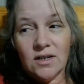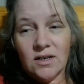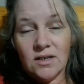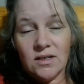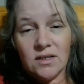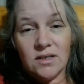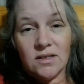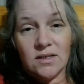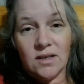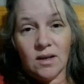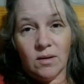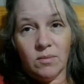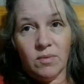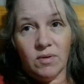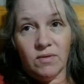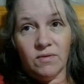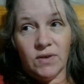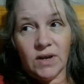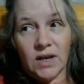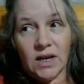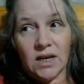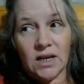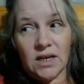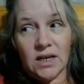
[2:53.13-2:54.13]
Some of
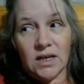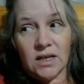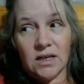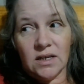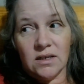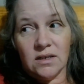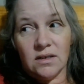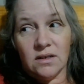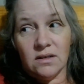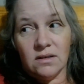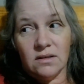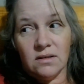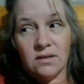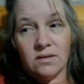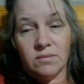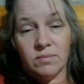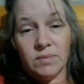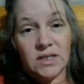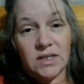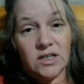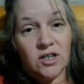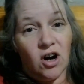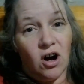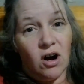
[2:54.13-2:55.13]
it is me
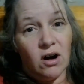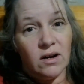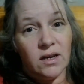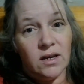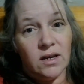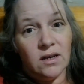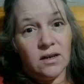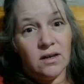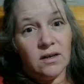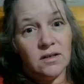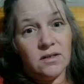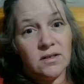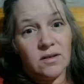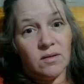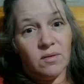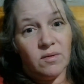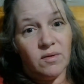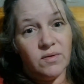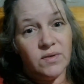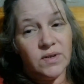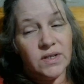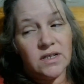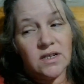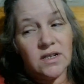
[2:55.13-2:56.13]
talking, some
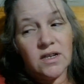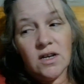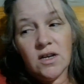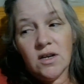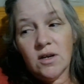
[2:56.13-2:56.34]
of it's